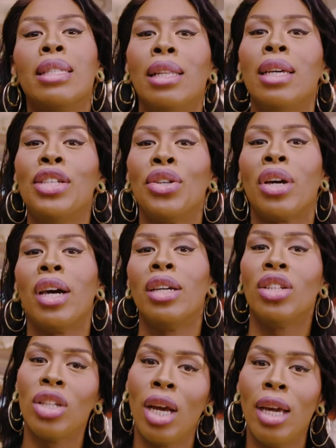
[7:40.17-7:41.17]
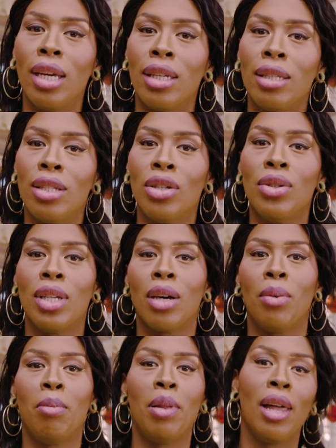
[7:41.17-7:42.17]
to laser cut shades using
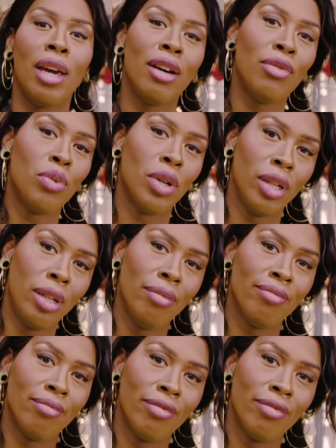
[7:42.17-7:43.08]
a plank of wood